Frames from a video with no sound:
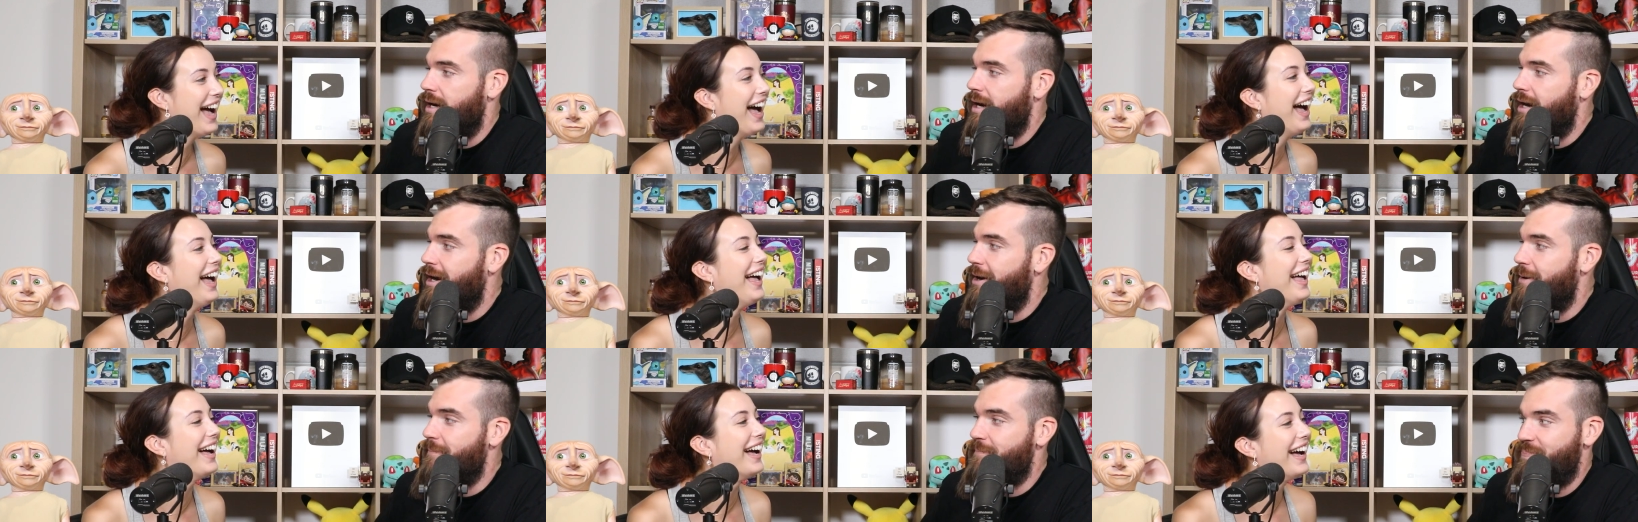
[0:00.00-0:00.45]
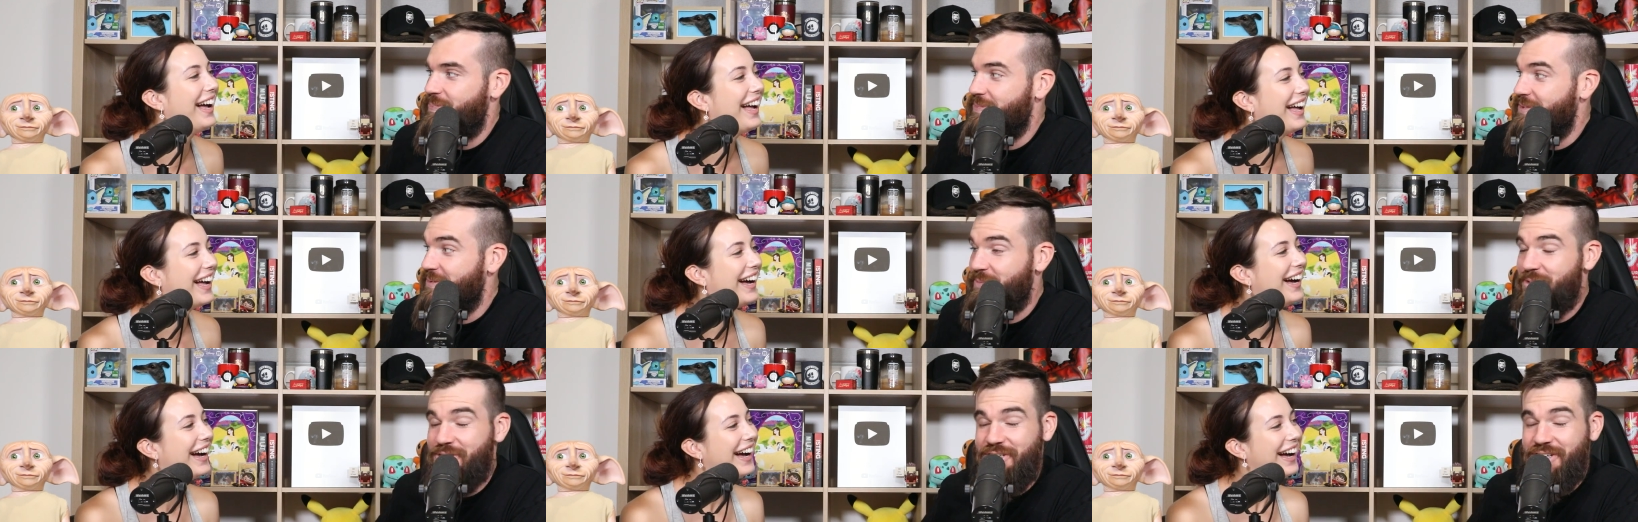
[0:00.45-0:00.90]
Speaker 1: um,
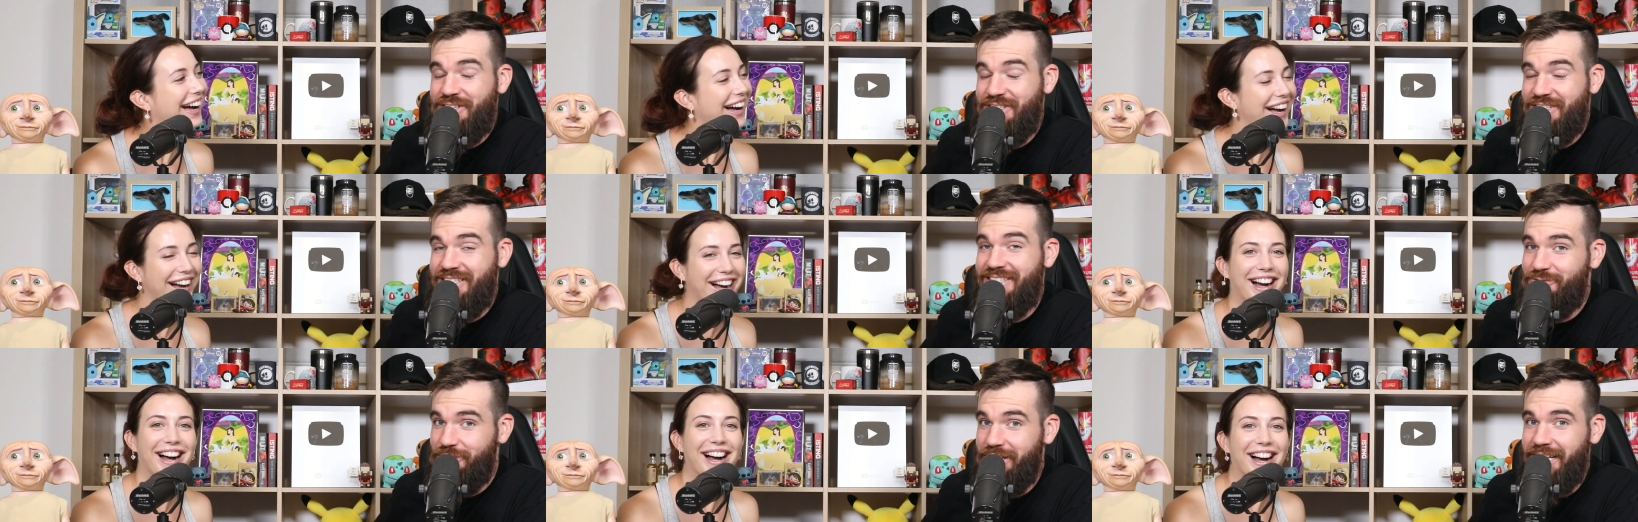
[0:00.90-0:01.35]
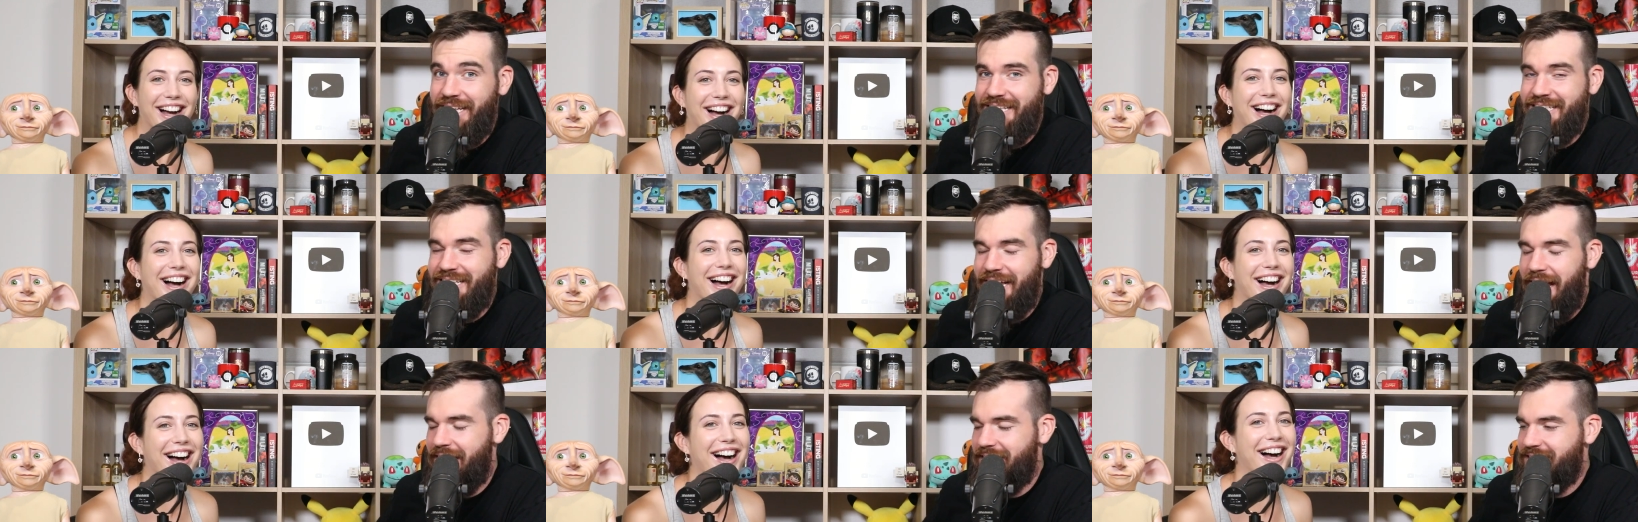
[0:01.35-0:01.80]
which is really
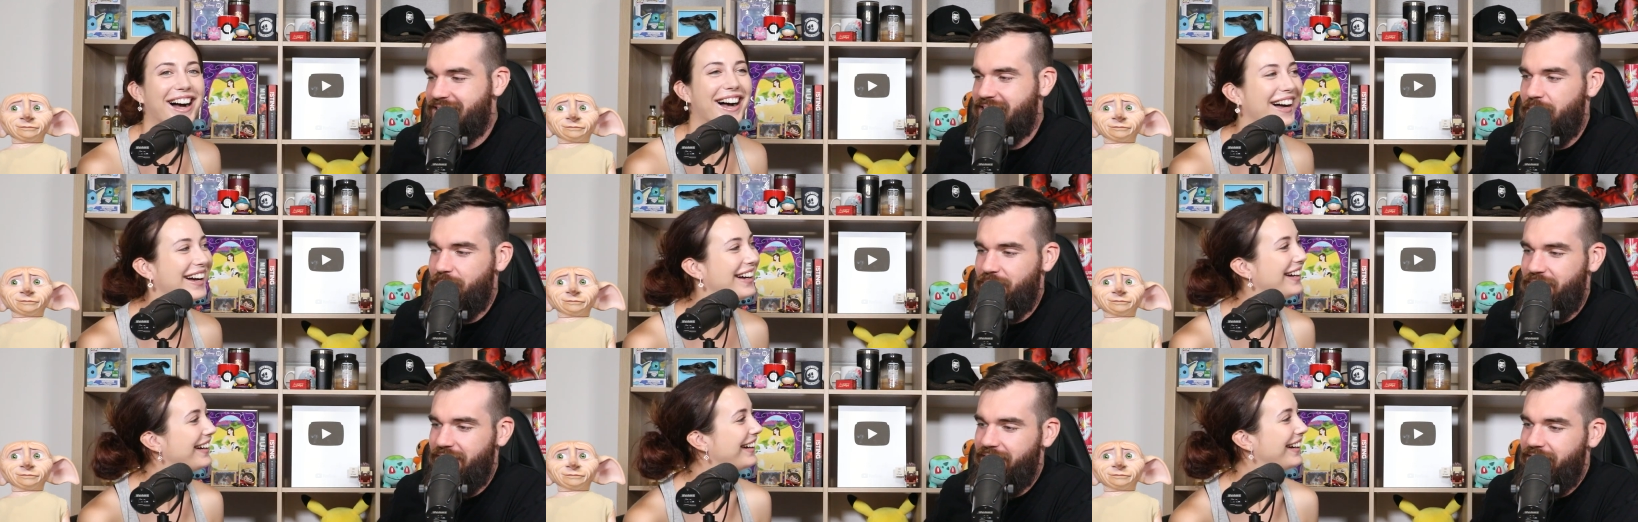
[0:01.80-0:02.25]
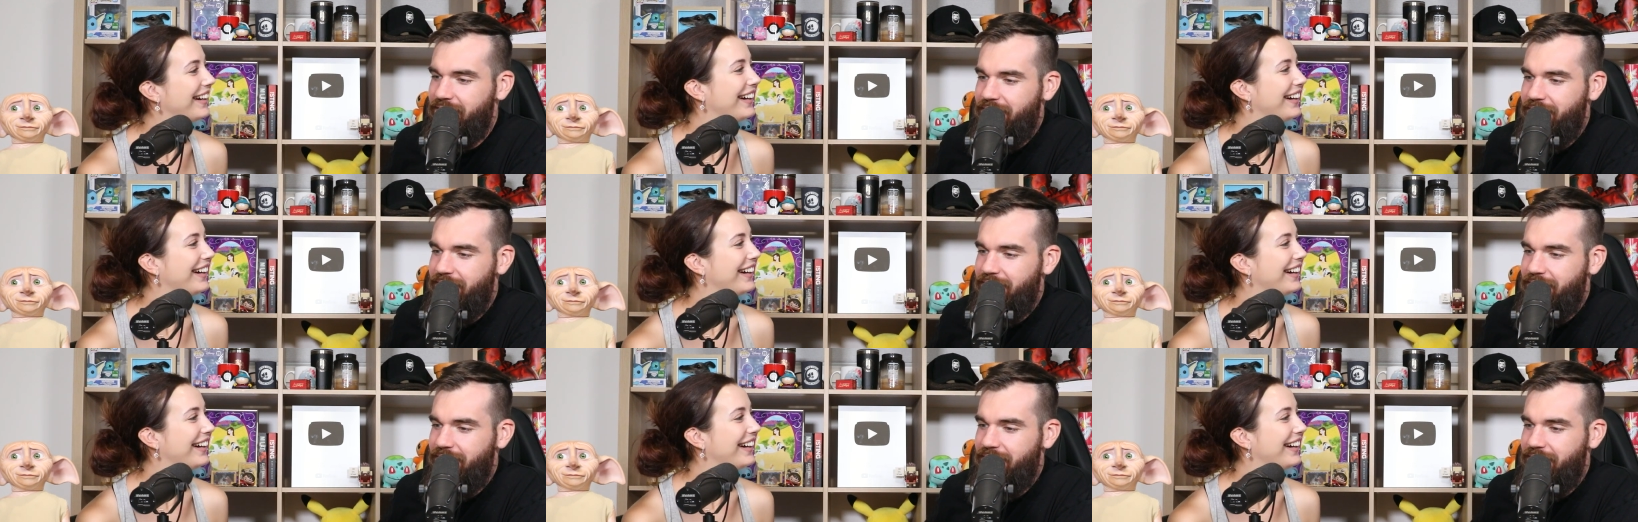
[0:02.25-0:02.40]
saying something.